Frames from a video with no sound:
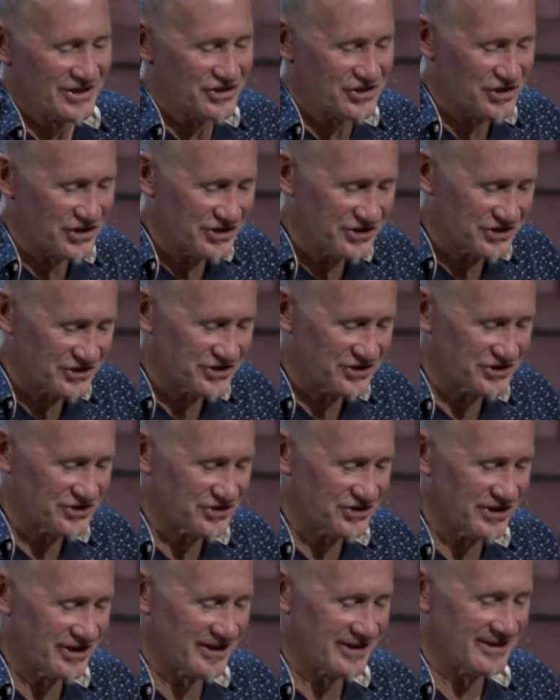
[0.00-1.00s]
Jesus
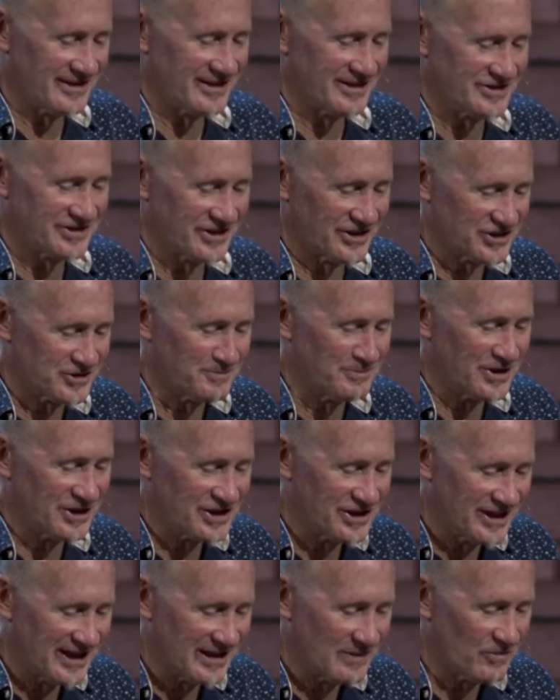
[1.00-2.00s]
said, it says,
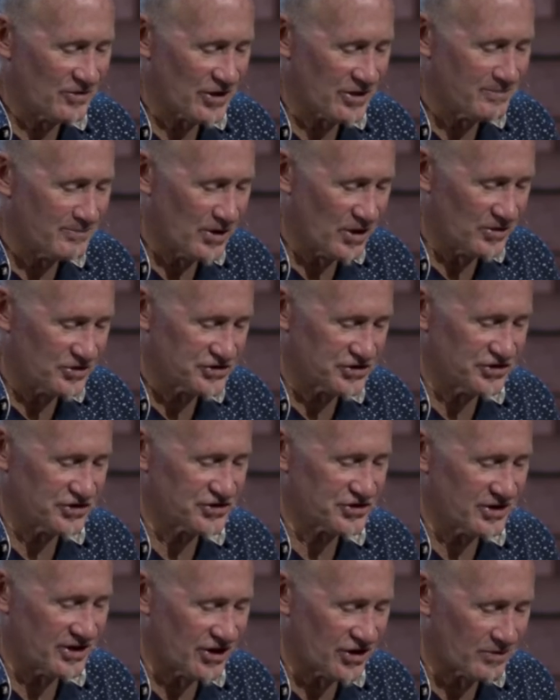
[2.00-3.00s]
"Beginning with
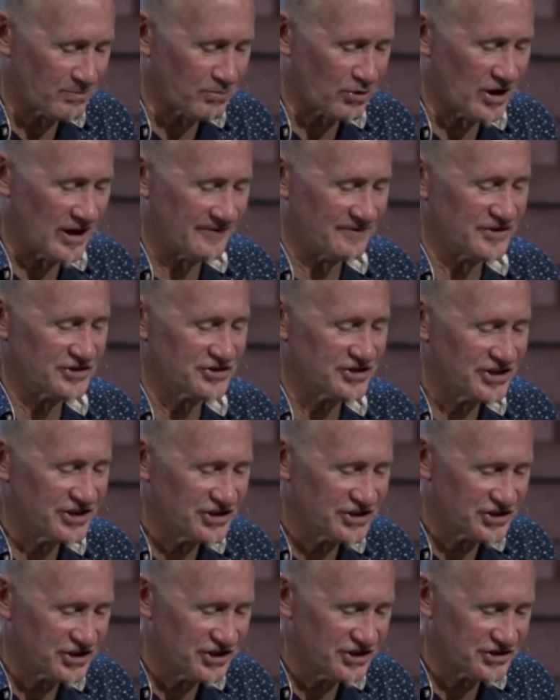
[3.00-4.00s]
Moses and all the prophets,
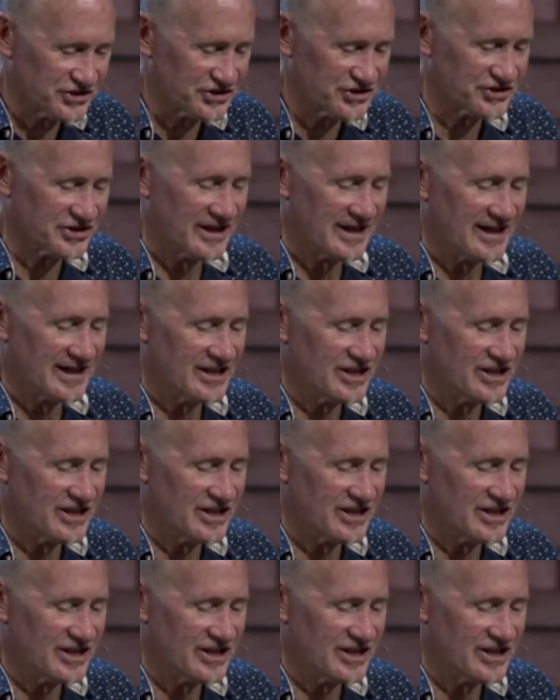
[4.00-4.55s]
he, Jesus,